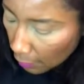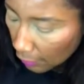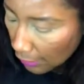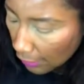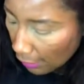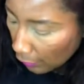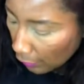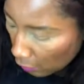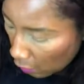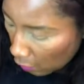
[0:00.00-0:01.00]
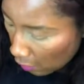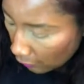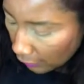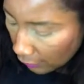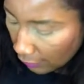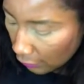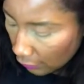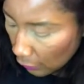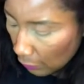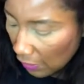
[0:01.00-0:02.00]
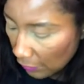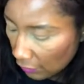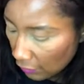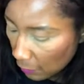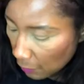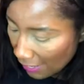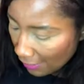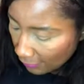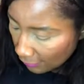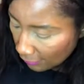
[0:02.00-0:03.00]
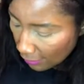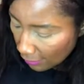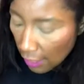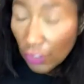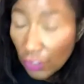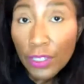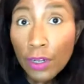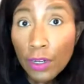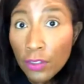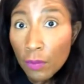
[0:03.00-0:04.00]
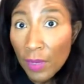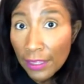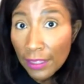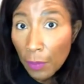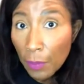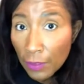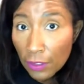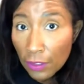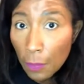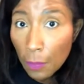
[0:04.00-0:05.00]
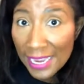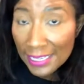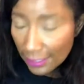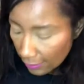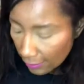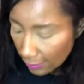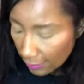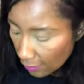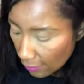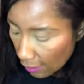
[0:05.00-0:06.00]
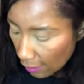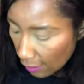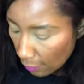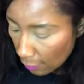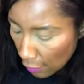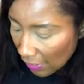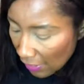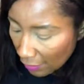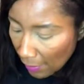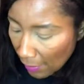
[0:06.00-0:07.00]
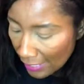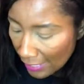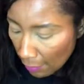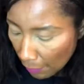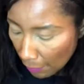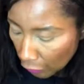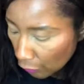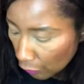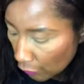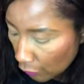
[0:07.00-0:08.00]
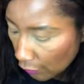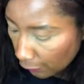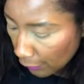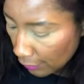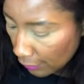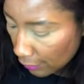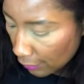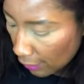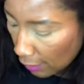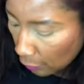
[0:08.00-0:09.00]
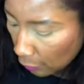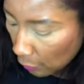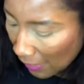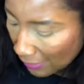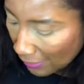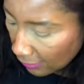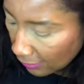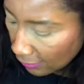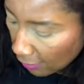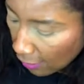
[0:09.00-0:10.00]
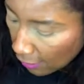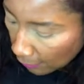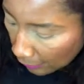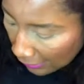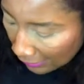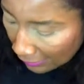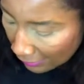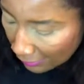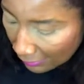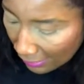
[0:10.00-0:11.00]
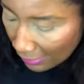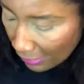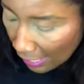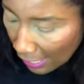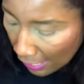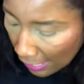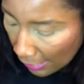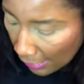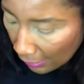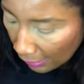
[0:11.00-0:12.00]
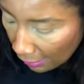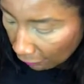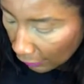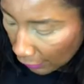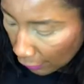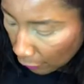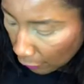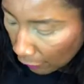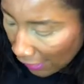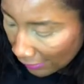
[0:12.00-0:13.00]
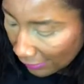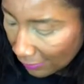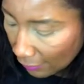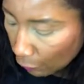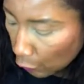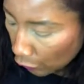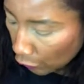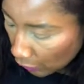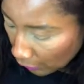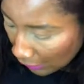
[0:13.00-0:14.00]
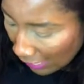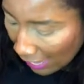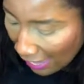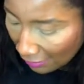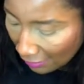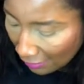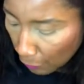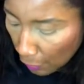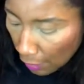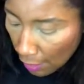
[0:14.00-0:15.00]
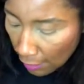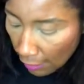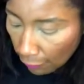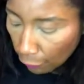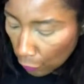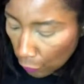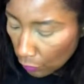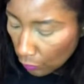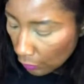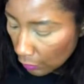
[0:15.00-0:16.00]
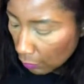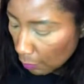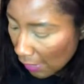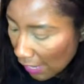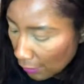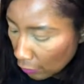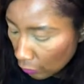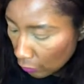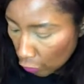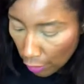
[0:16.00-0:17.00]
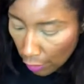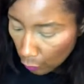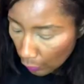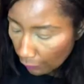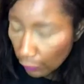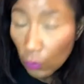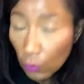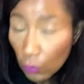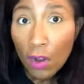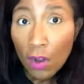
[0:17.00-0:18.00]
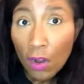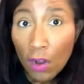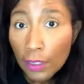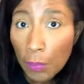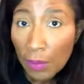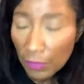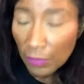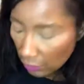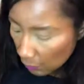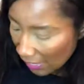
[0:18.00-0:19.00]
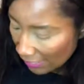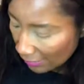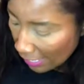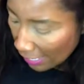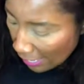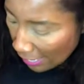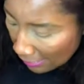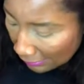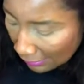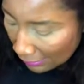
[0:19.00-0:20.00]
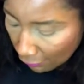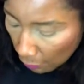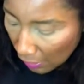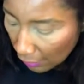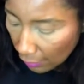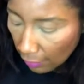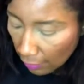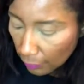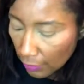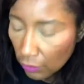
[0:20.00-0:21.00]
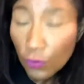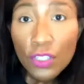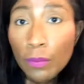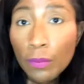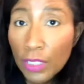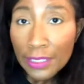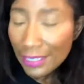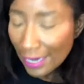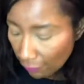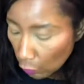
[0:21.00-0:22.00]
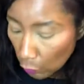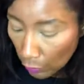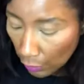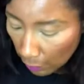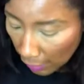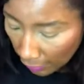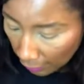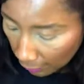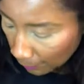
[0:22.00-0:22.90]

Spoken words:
But now we got all the goodness with the pumpkin spice. You can also make the pumpkin spice by combining a bunch of different spices. But like I said, I have keto-fied this. Unfortunately, I had a full bottle, jar, whatever you want to call it, of the pumpkin spice. And I didn't have to make it up because for some reason I have no nutmeg.